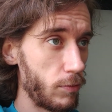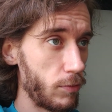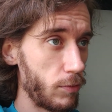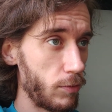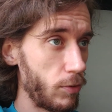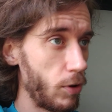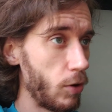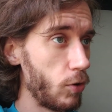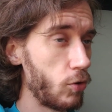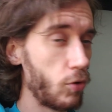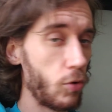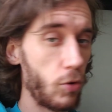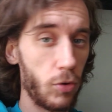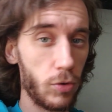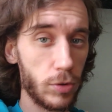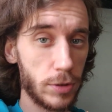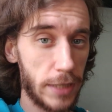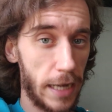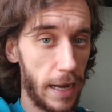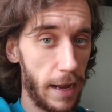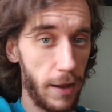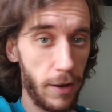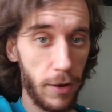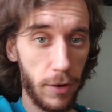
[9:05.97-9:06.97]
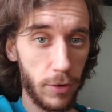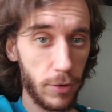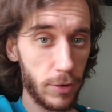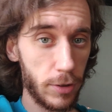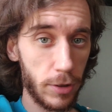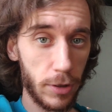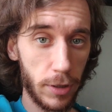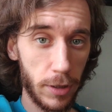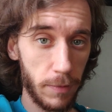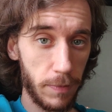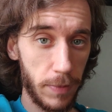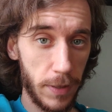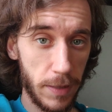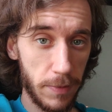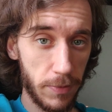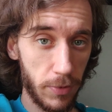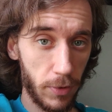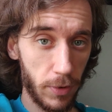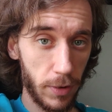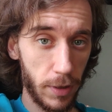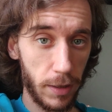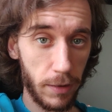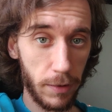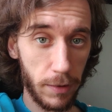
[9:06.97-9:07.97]
local town, or the
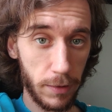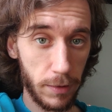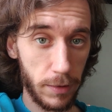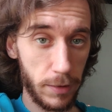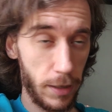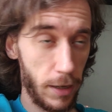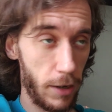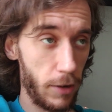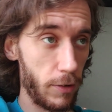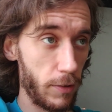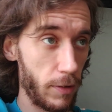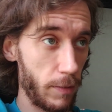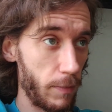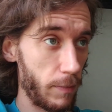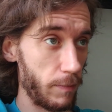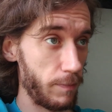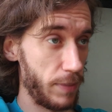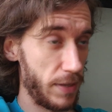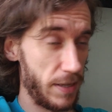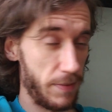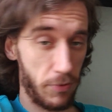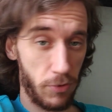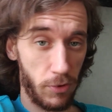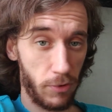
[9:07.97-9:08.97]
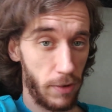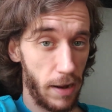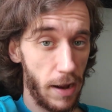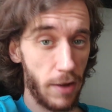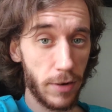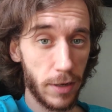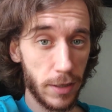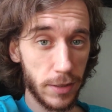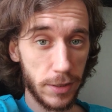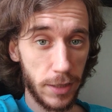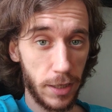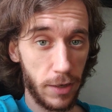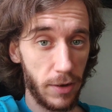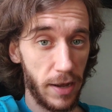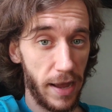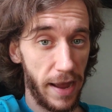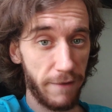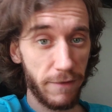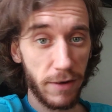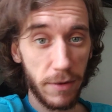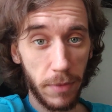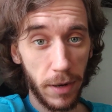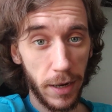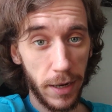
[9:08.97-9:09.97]
people that, people around us,
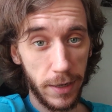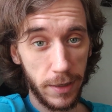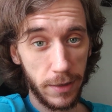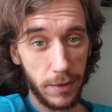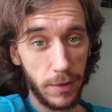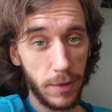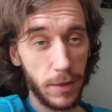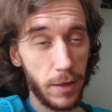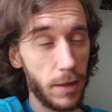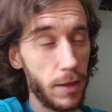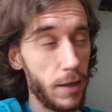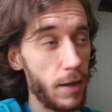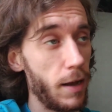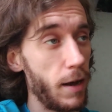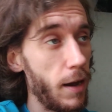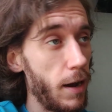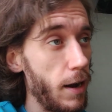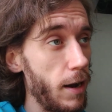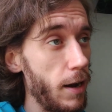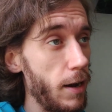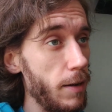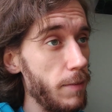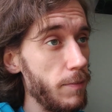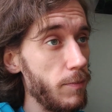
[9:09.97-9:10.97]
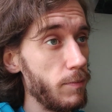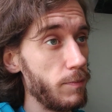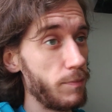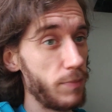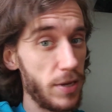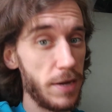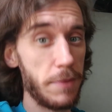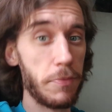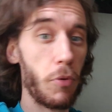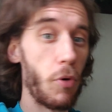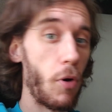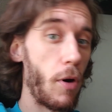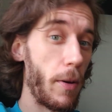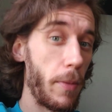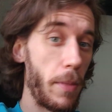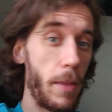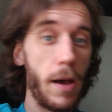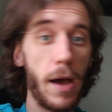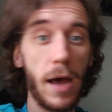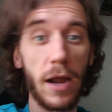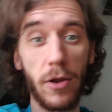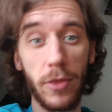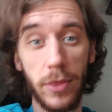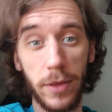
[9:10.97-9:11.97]
everybody. People
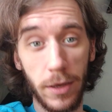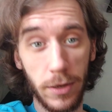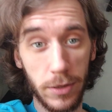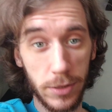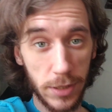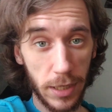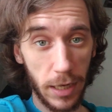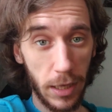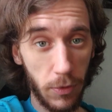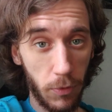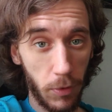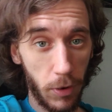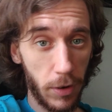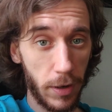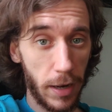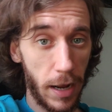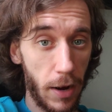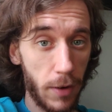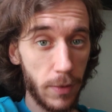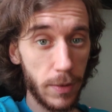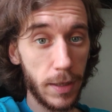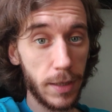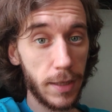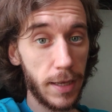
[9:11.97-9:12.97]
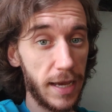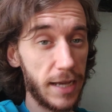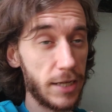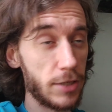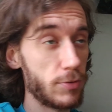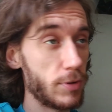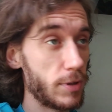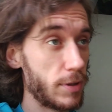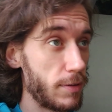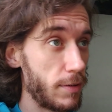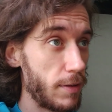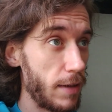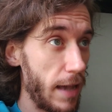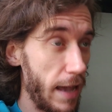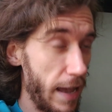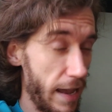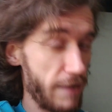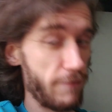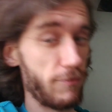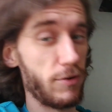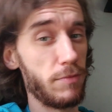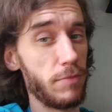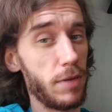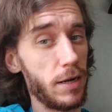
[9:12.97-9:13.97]
online on the other side of the world, how we engage with
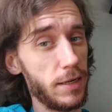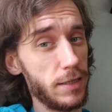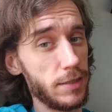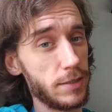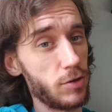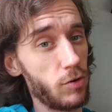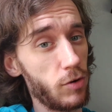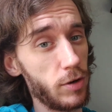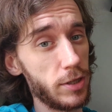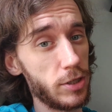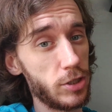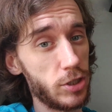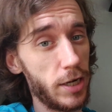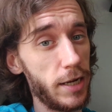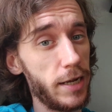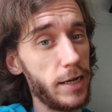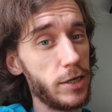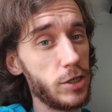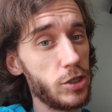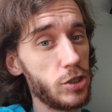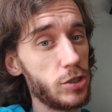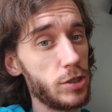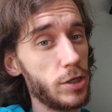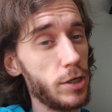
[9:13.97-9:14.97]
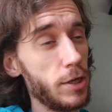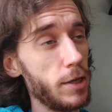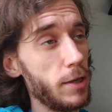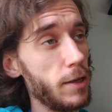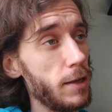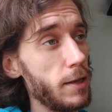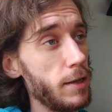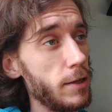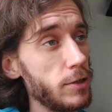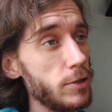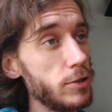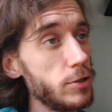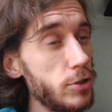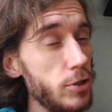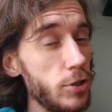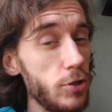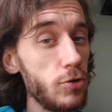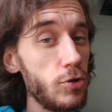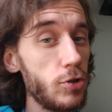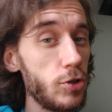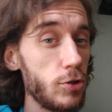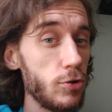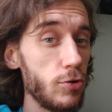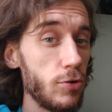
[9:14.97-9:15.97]
everybody is going to change
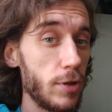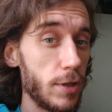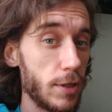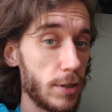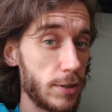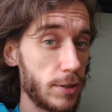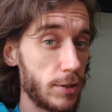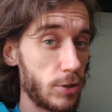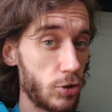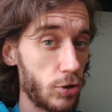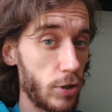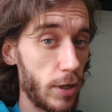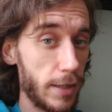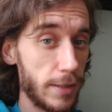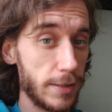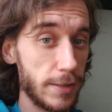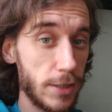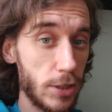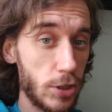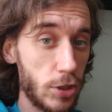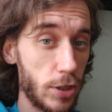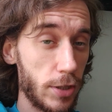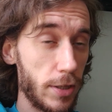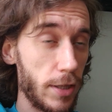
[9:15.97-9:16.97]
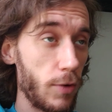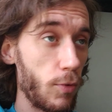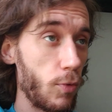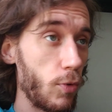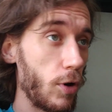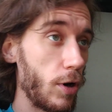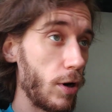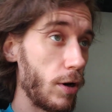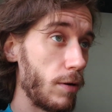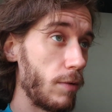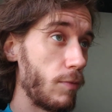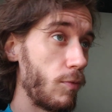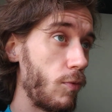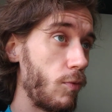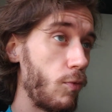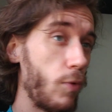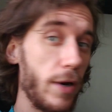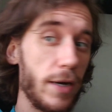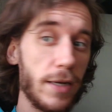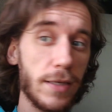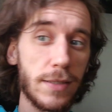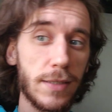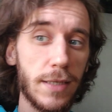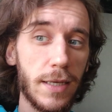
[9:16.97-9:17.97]
due to this transition that we're
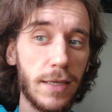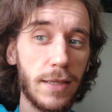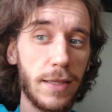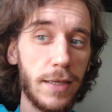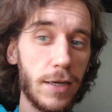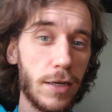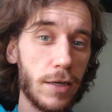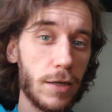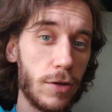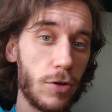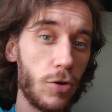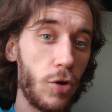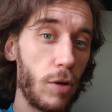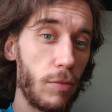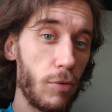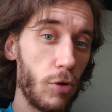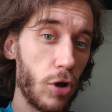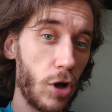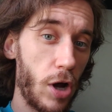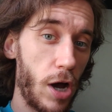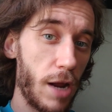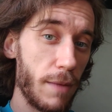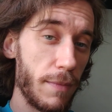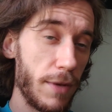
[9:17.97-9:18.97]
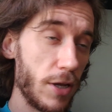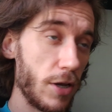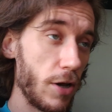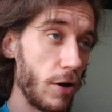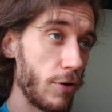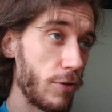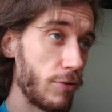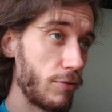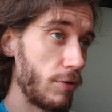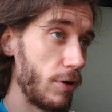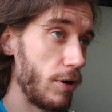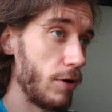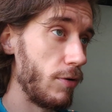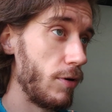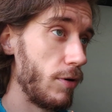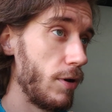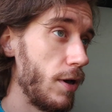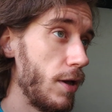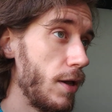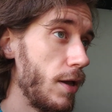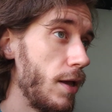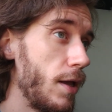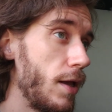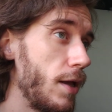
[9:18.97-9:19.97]
witnessing the global economy go through.
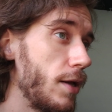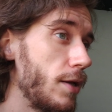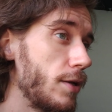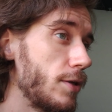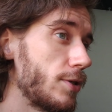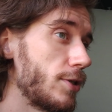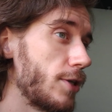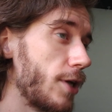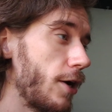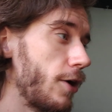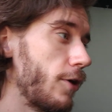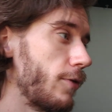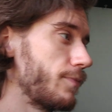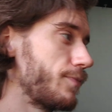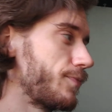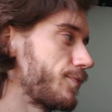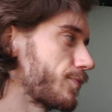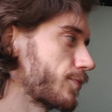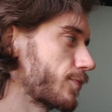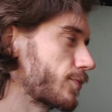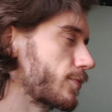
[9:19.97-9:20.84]
So,